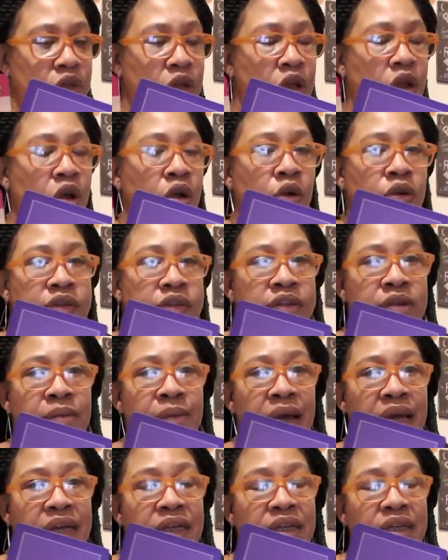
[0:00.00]
or
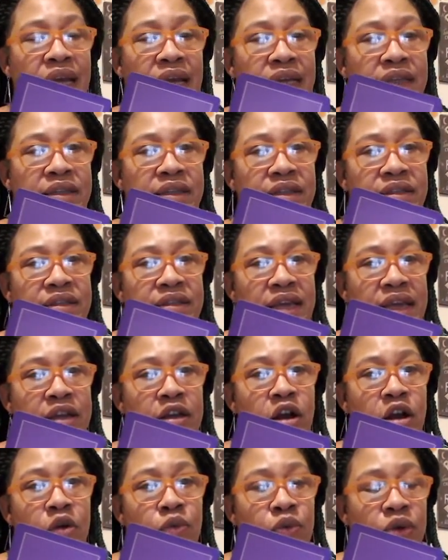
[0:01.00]
somebody like this ain't
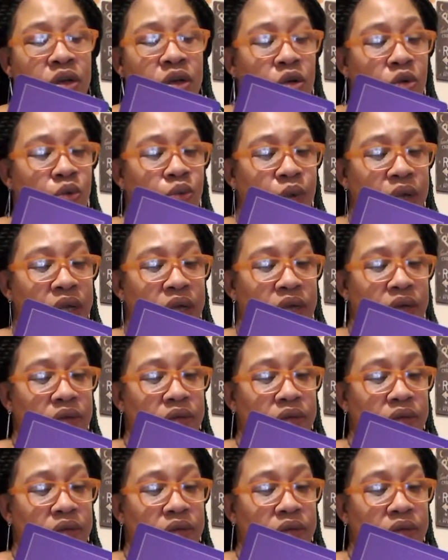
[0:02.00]
going nowhere